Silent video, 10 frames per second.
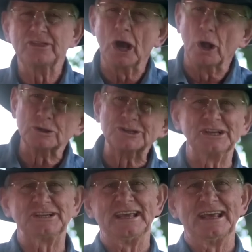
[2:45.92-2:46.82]
the old
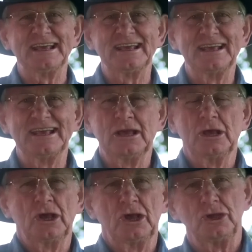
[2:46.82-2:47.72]
city.
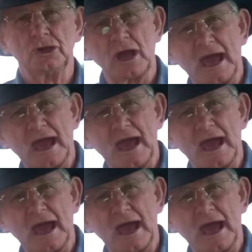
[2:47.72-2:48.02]
You go